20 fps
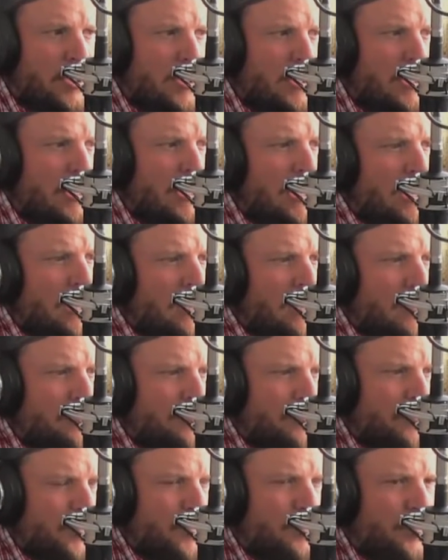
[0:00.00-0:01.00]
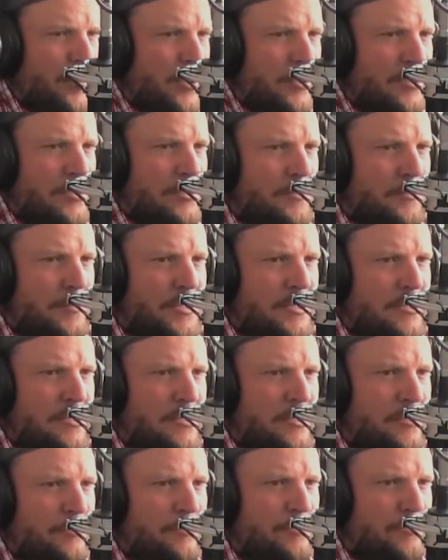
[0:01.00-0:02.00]
yeah, you're probably just
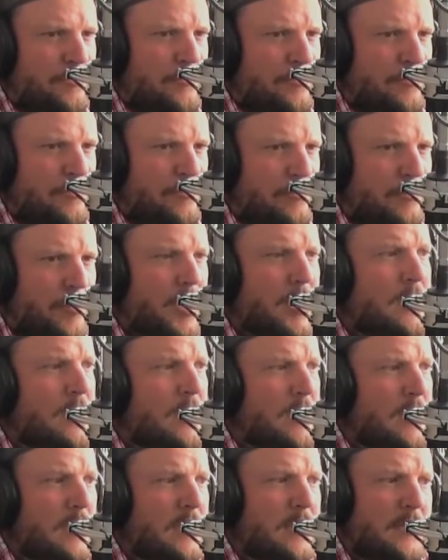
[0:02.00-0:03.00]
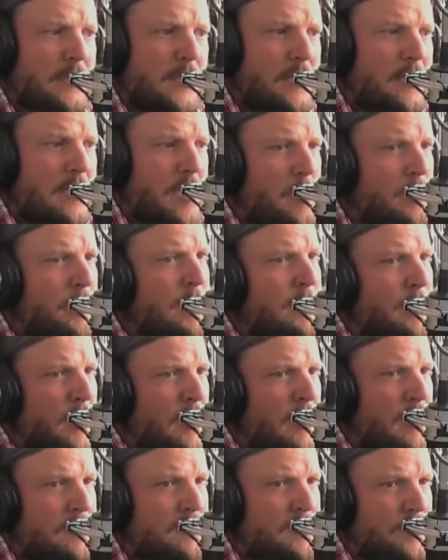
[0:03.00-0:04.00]
missing them. But the the comedy
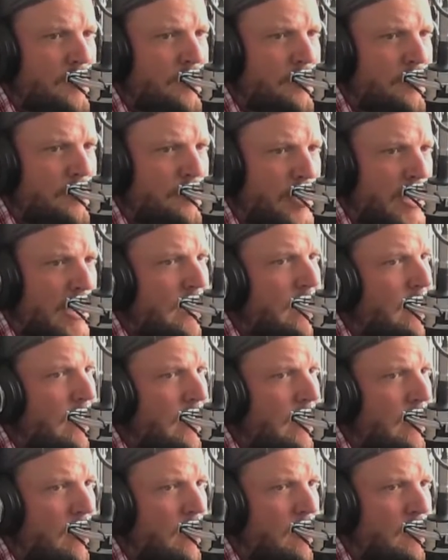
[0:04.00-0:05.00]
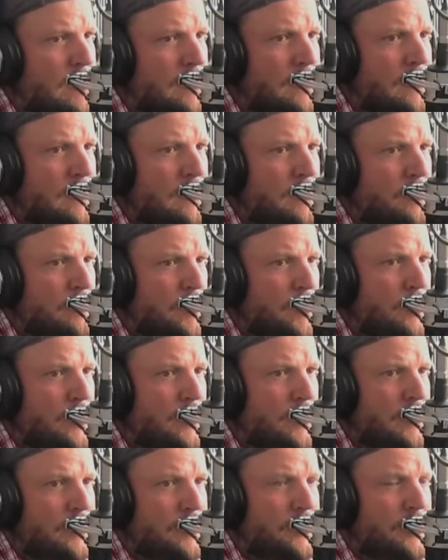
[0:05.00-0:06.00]
bars great at Ossington and
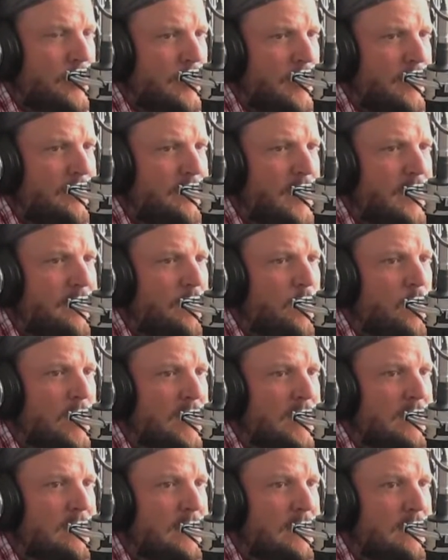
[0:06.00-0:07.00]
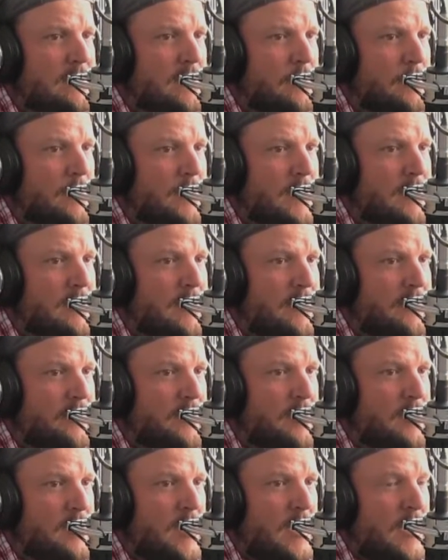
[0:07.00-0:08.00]
Bloor. See, I if you ever want to see something
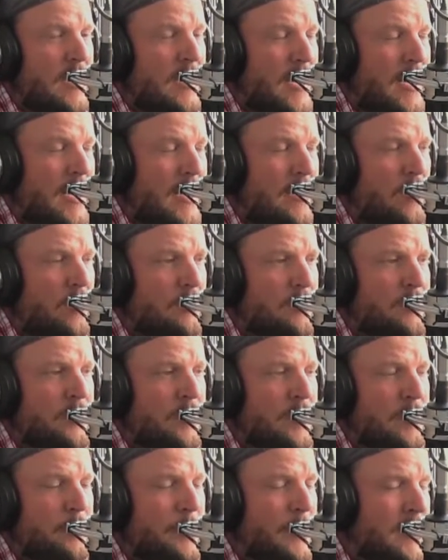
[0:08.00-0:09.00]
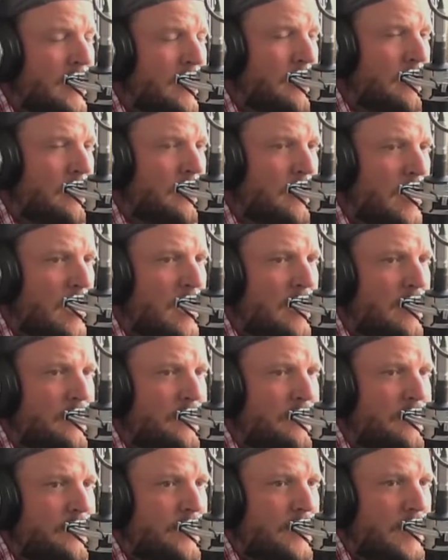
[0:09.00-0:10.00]
different, there. and also they bring in a lot
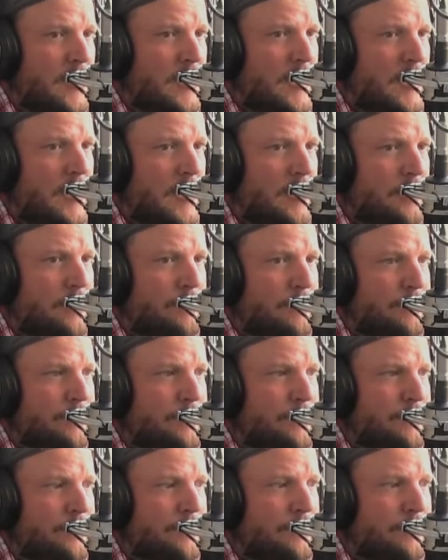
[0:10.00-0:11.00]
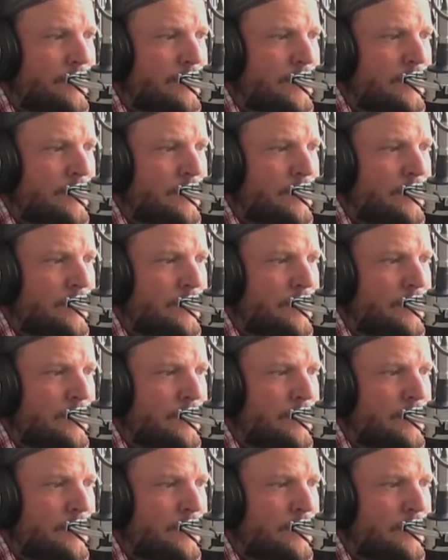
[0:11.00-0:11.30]
of um,